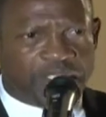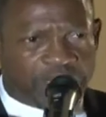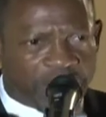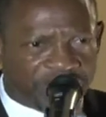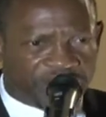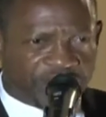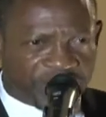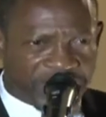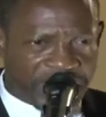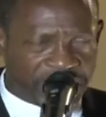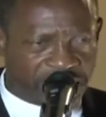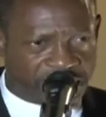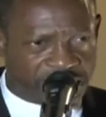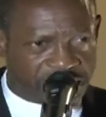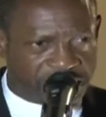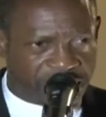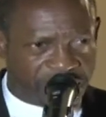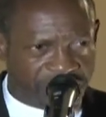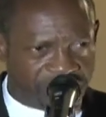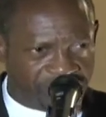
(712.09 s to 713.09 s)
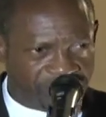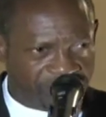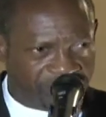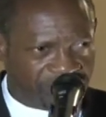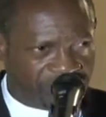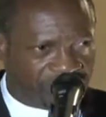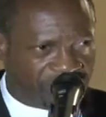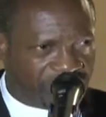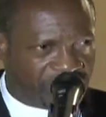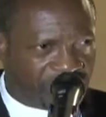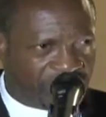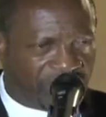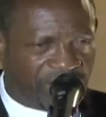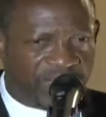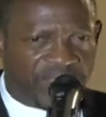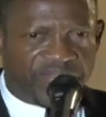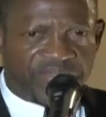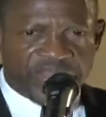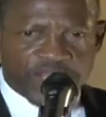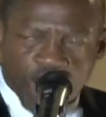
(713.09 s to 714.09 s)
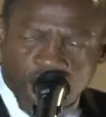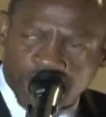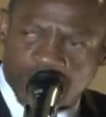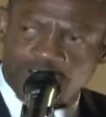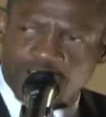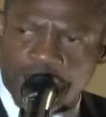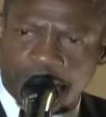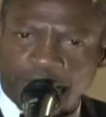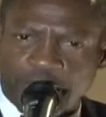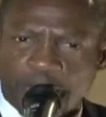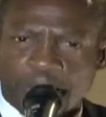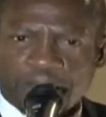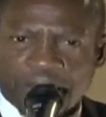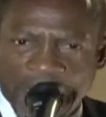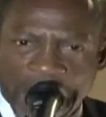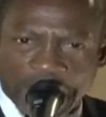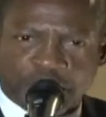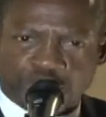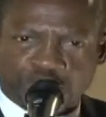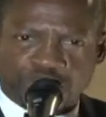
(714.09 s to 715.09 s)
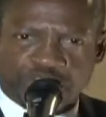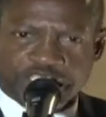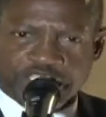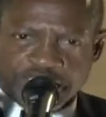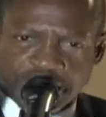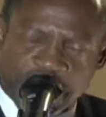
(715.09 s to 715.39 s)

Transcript: government, the Honorable Patrice